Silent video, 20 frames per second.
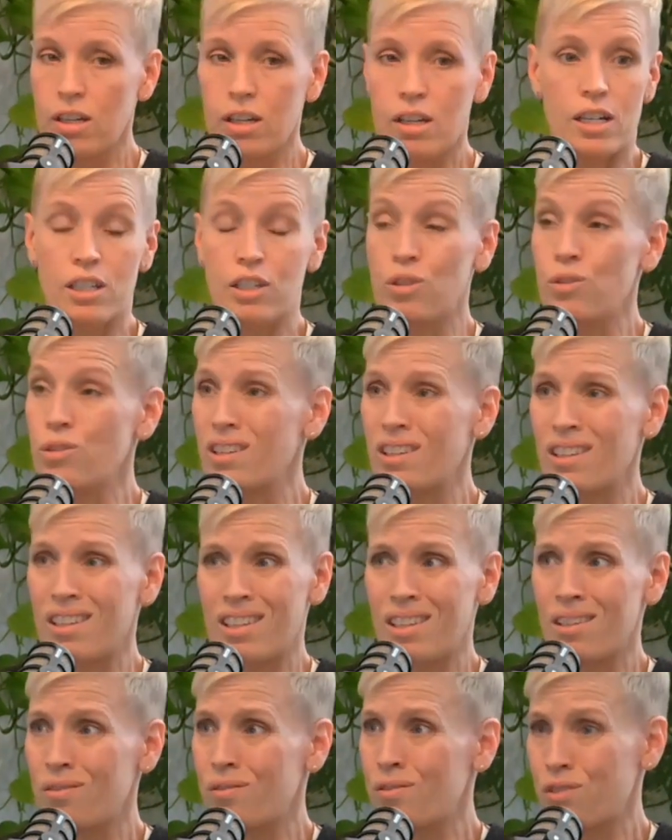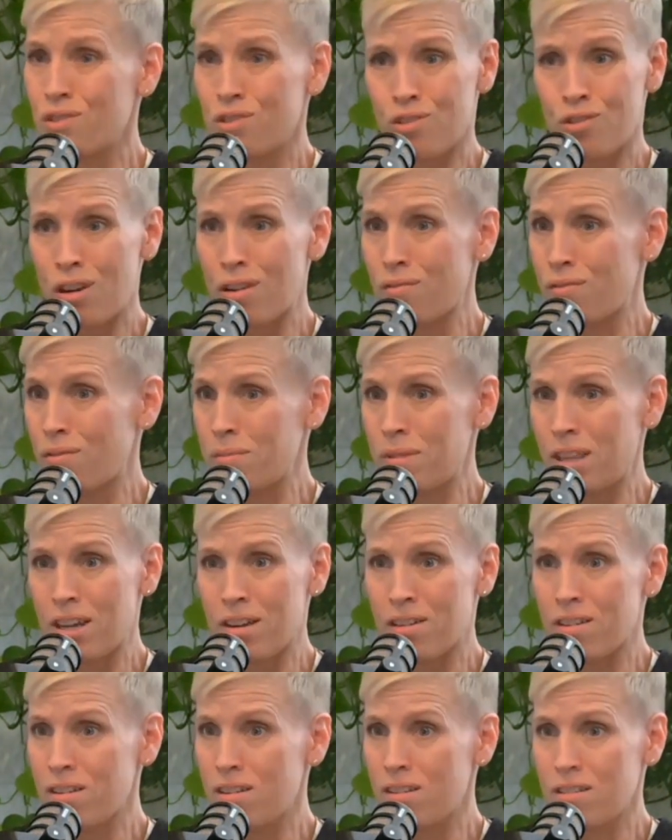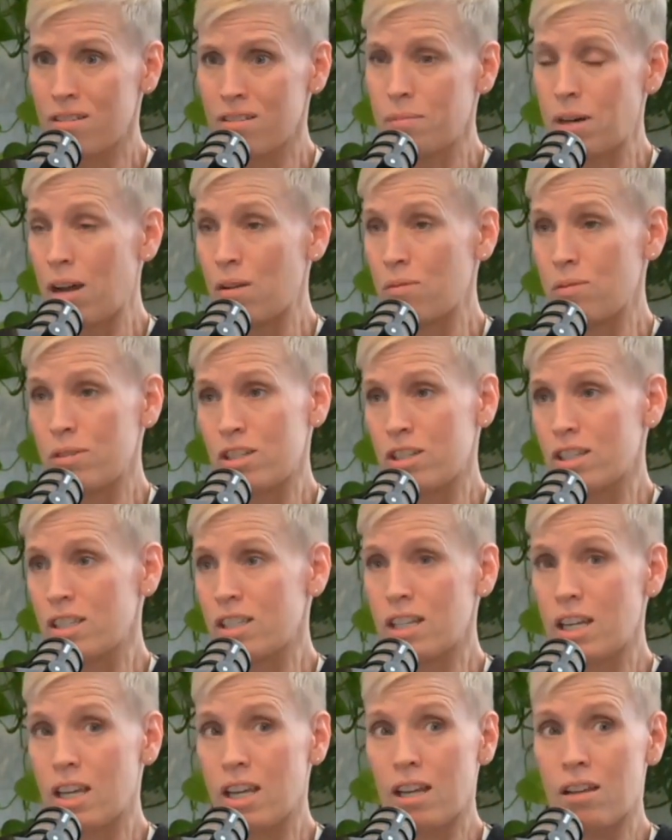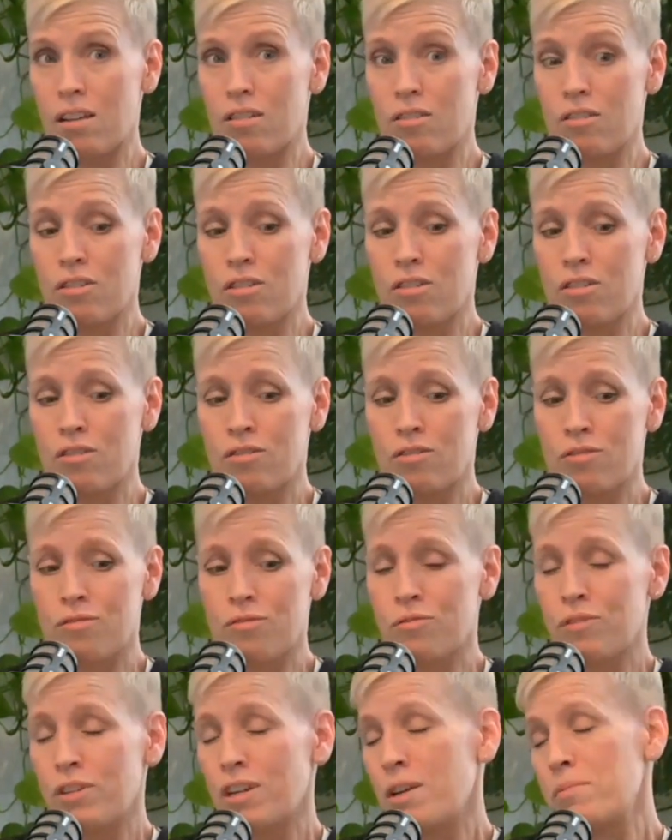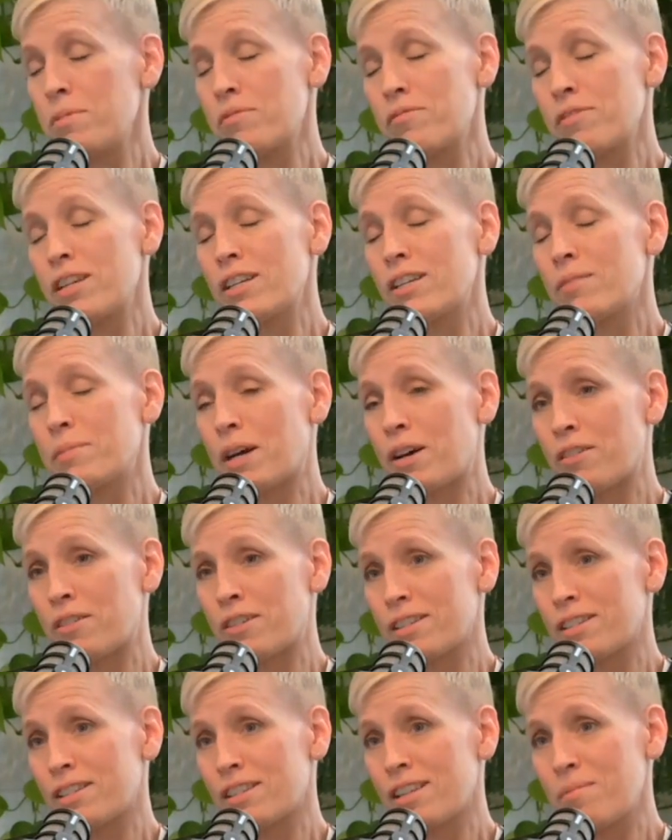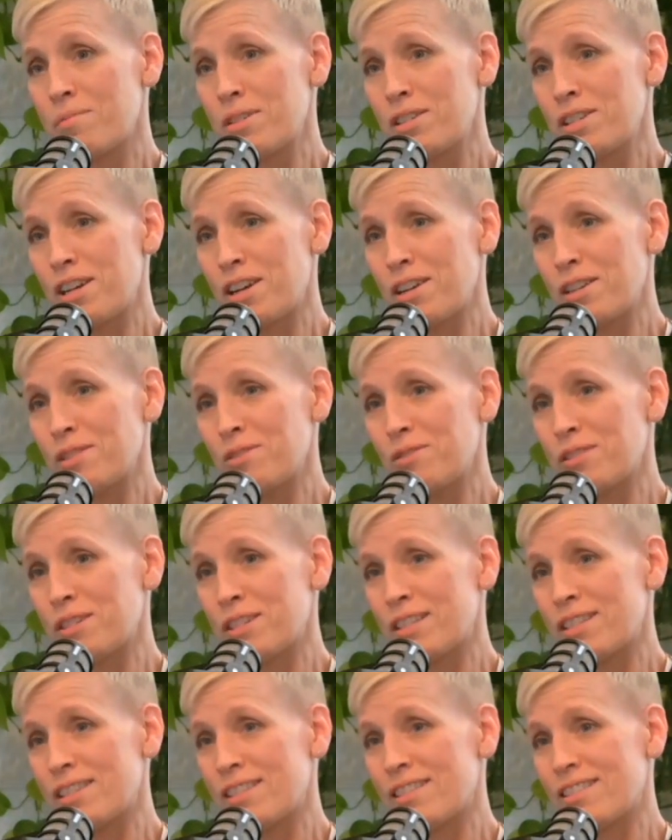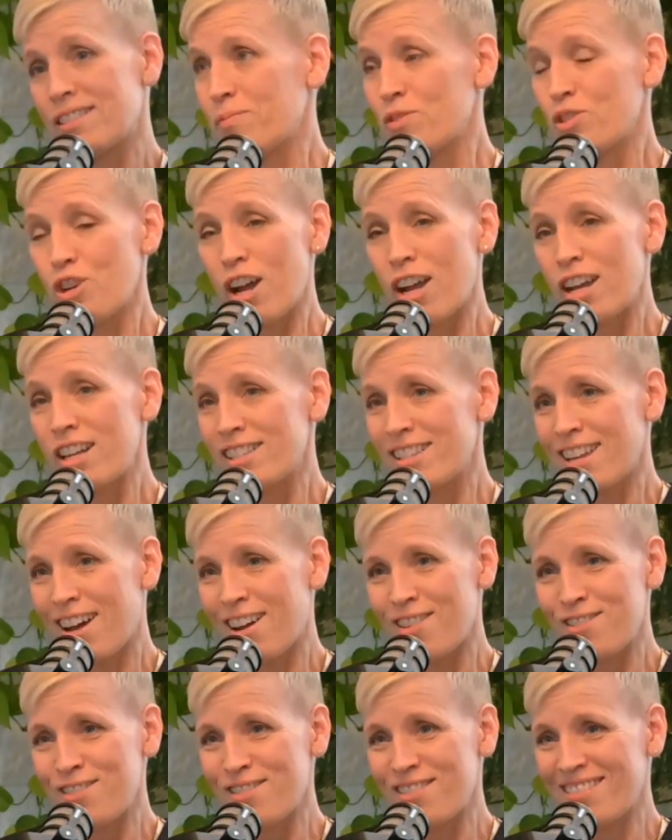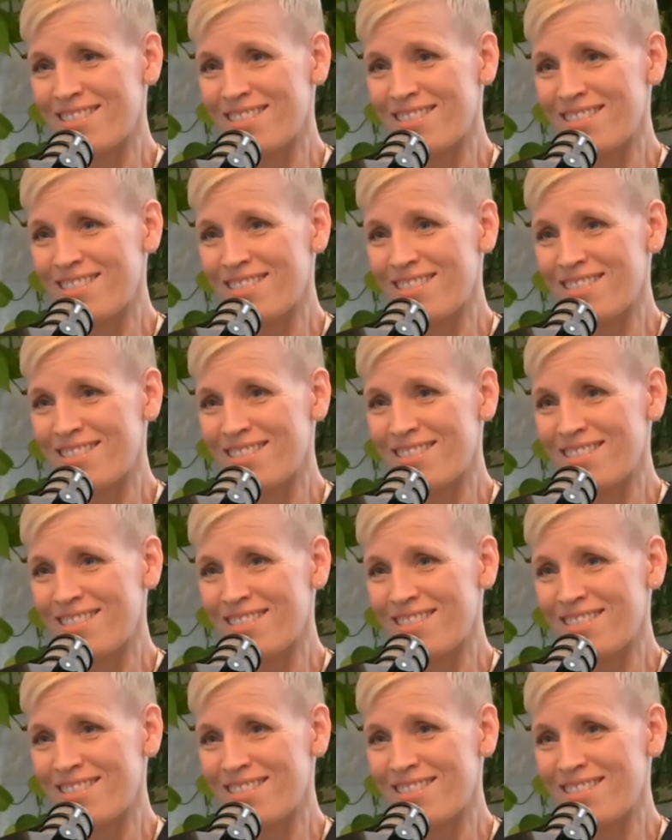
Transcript: You can give straight from there. I would just say, come and read about us. Come and talk to us. Try us out.